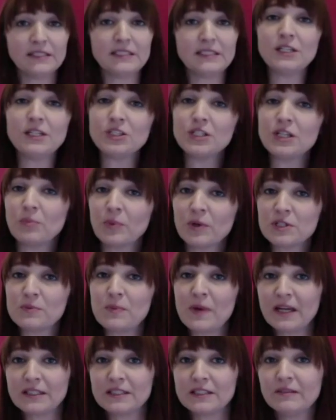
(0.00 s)
teaching
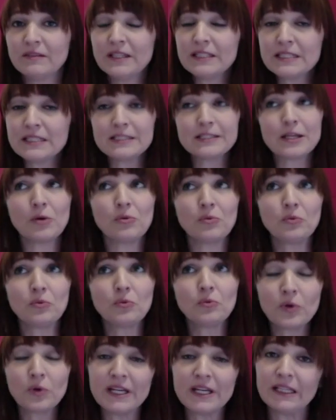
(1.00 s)
perspective, this is a
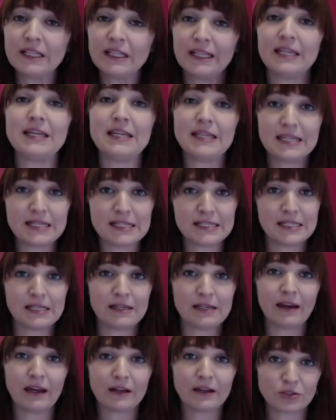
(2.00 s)
really
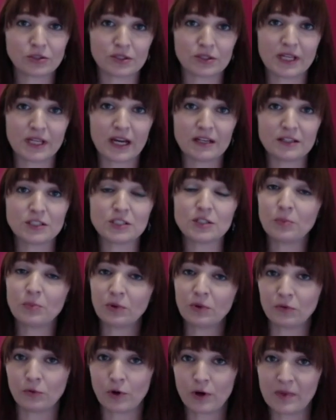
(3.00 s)
easy exercise to
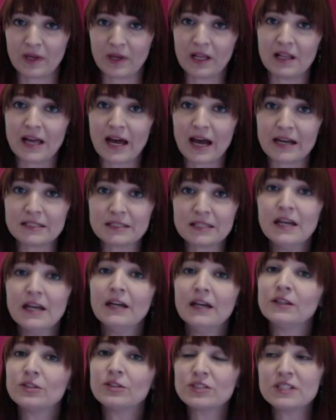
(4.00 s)
perform in class.
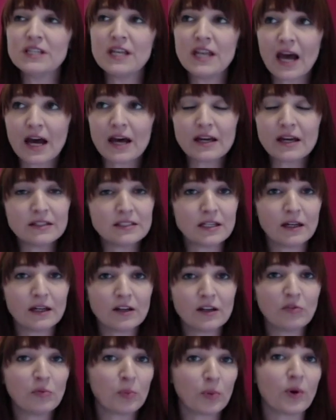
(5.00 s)
There's not a ton
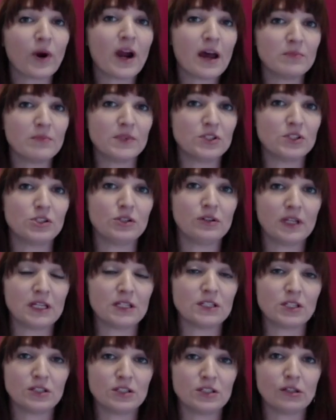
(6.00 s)
of prep that you
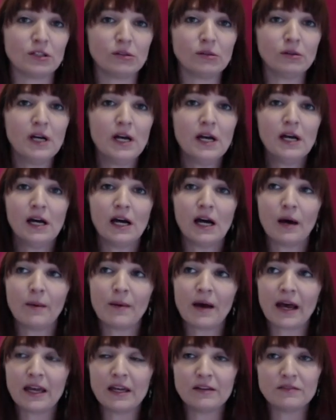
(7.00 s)
need to do.
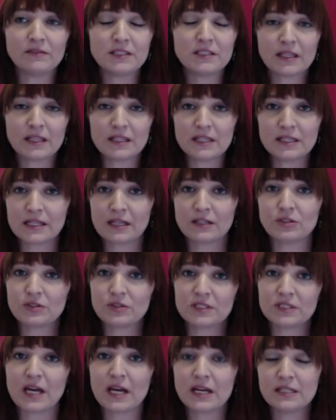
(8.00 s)
I have done this
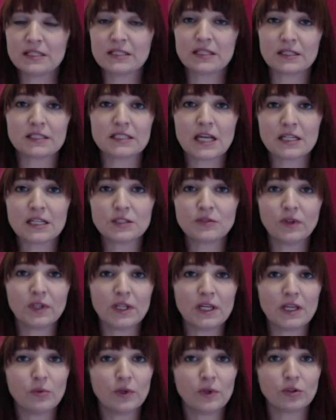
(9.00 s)
exercise
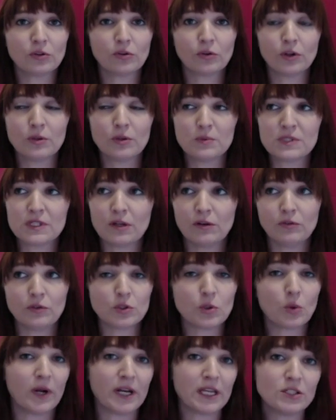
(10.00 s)
successfully with groups of
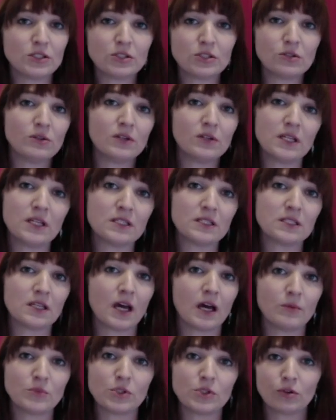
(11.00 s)
20 students
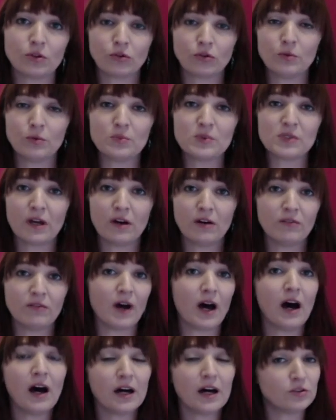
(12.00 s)
up to groups of
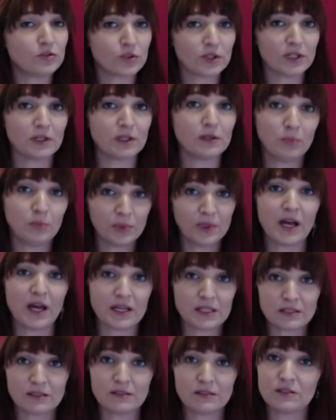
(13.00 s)
100
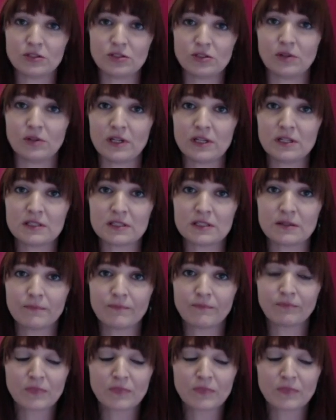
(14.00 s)
plus students.